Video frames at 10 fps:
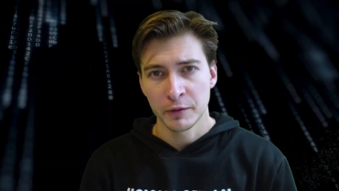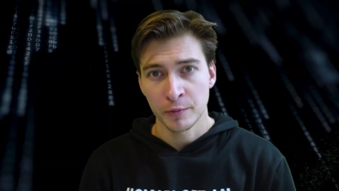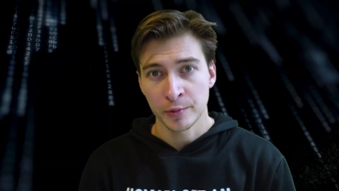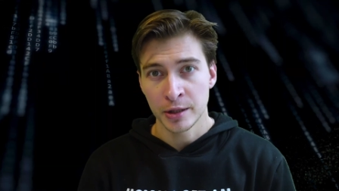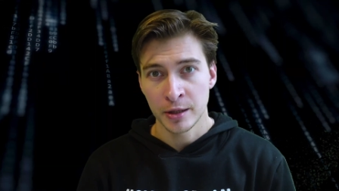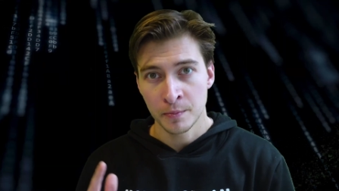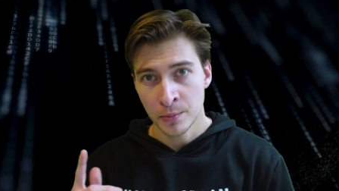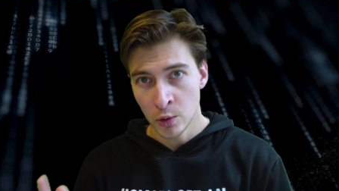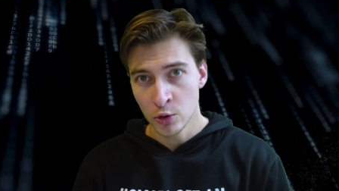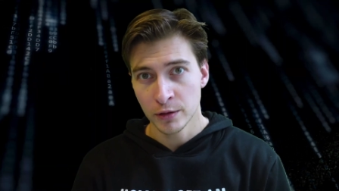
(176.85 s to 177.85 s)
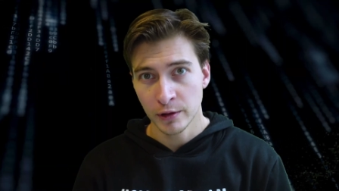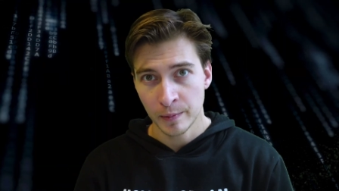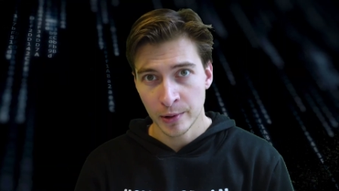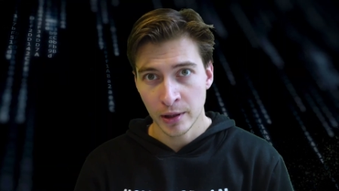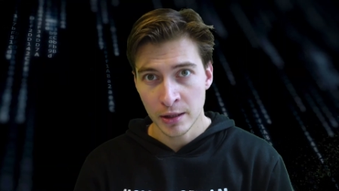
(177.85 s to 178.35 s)
for printing most of the
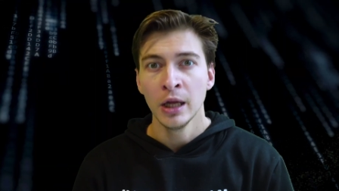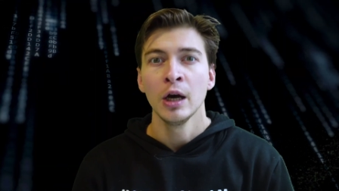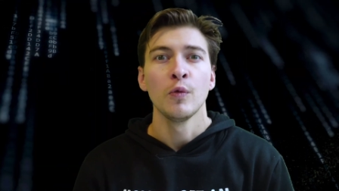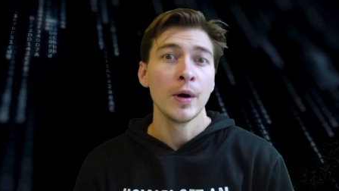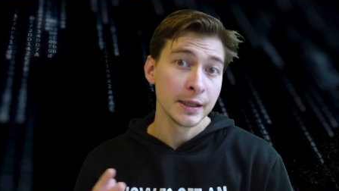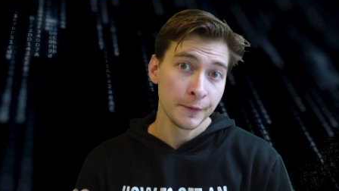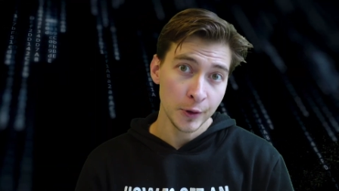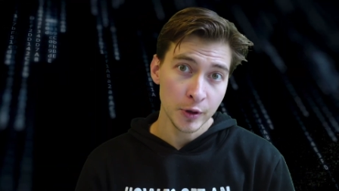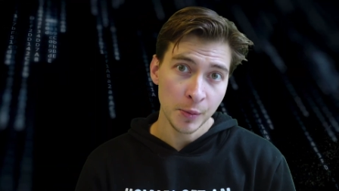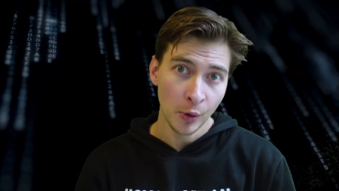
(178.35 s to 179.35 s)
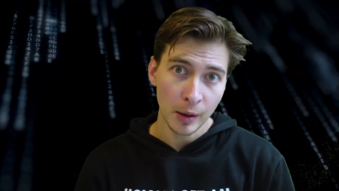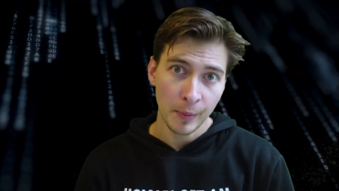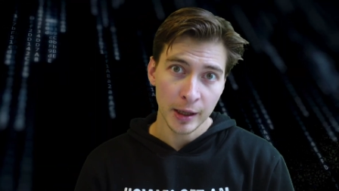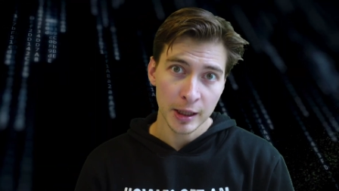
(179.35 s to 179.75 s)
parts, with a few smaller parts